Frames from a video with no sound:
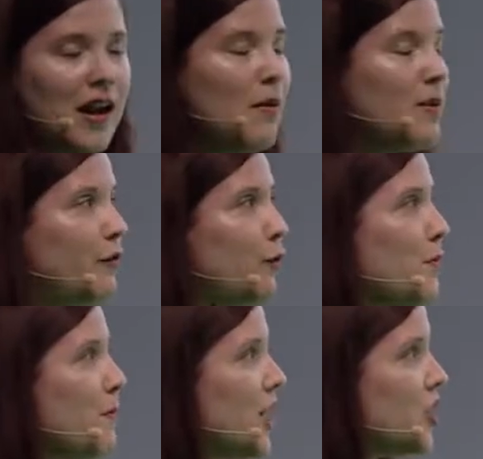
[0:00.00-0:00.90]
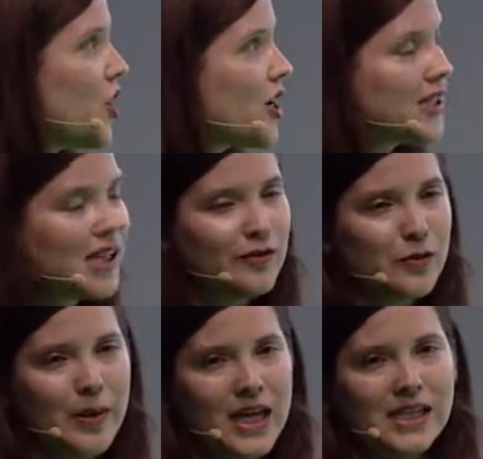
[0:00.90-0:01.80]
But if we measure ourselves
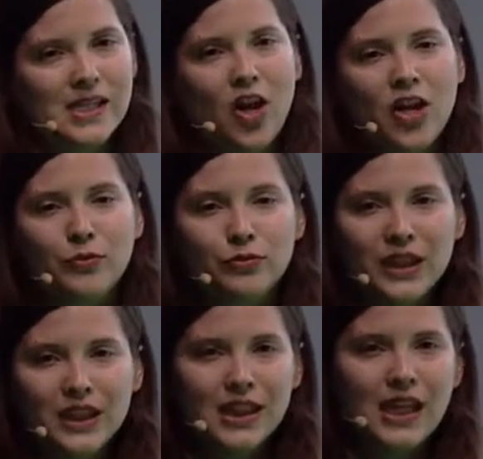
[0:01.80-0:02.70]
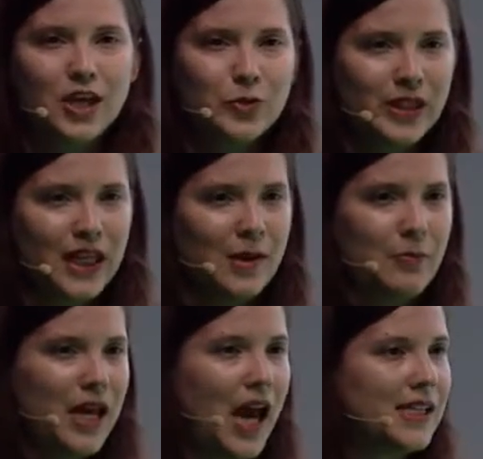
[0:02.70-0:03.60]
based on real engagement
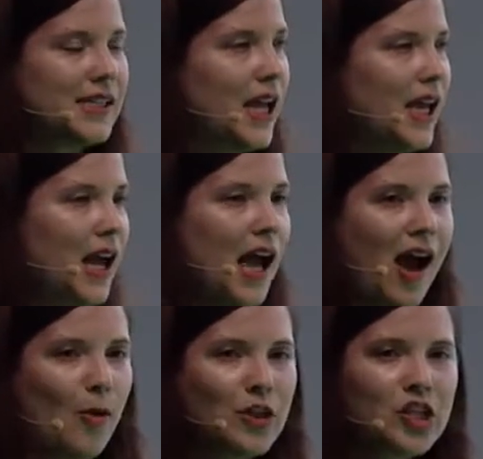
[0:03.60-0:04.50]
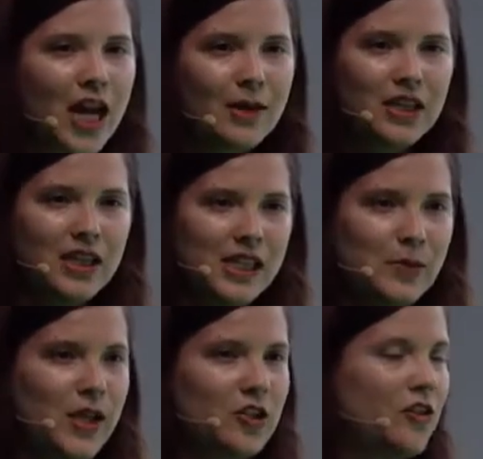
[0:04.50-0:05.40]
KPIs, like how much time did they
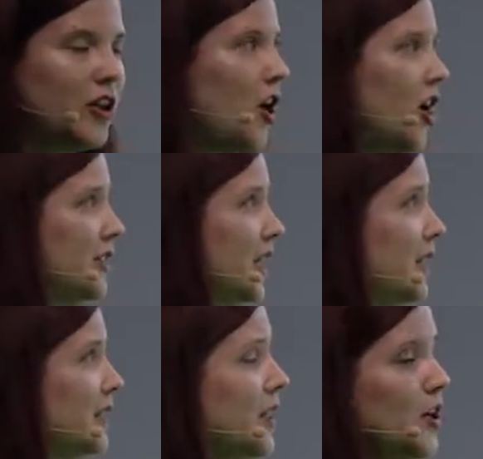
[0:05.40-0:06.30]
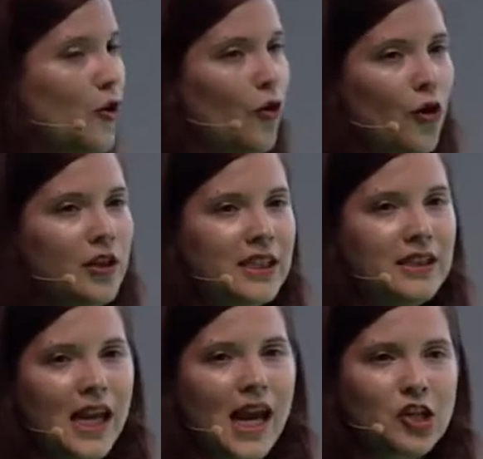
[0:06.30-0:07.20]
spend on the content, or did
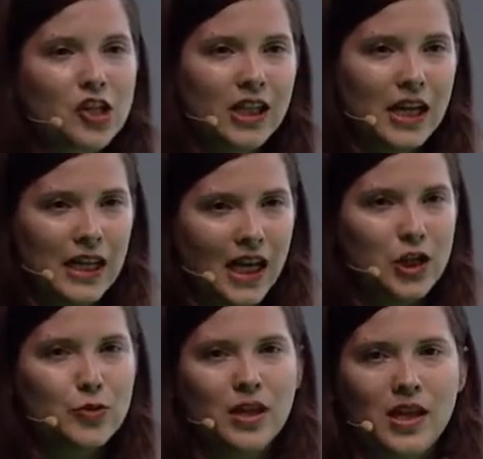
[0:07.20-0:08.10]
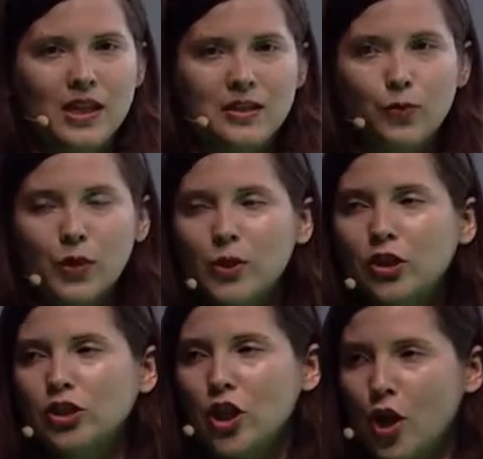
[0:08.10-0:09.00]
they actually engage with it, we will
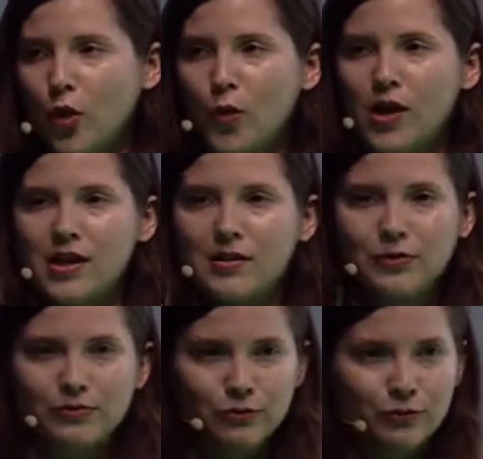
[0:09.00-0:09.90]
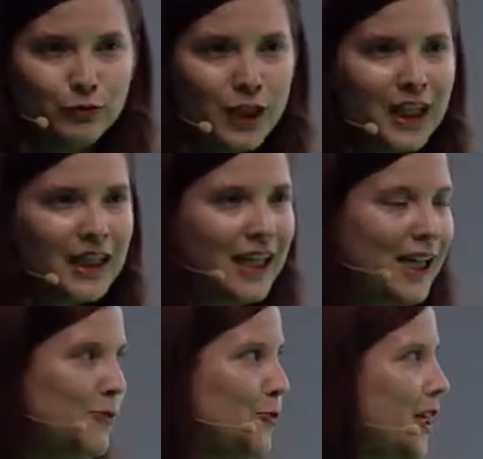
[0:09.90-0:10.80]
know
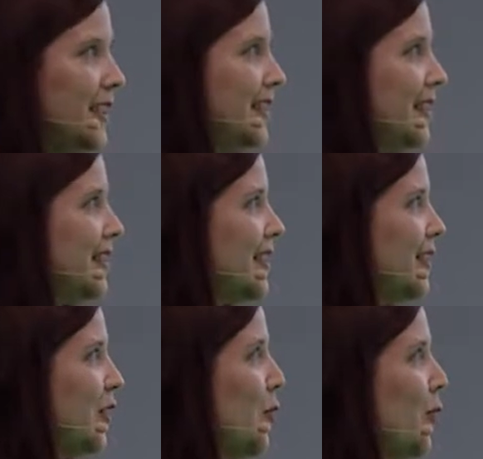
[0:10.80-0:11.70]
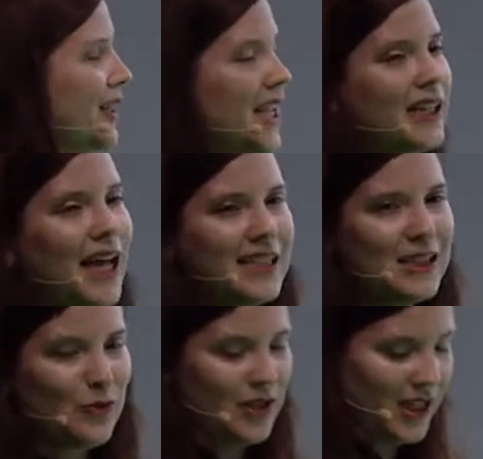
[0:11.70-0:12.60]
really what they liked
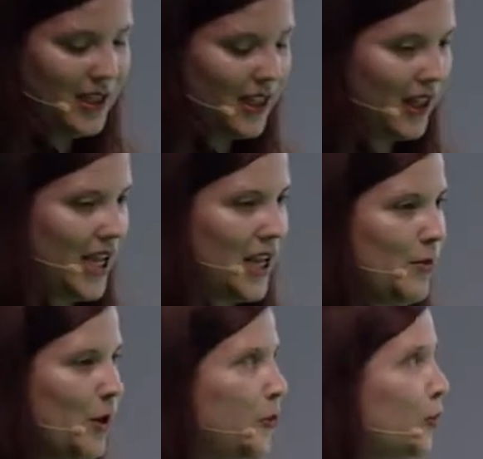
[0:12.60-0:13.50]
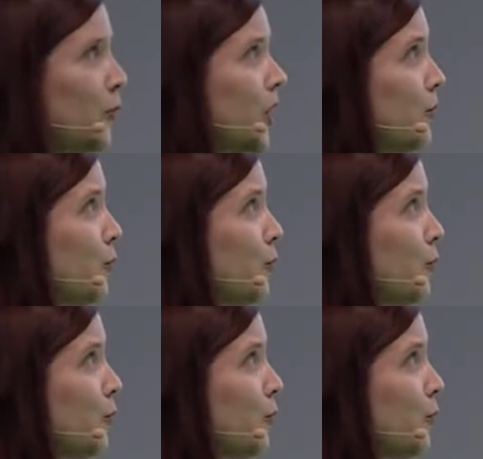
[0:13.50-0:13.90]
and what they didn't like about what we're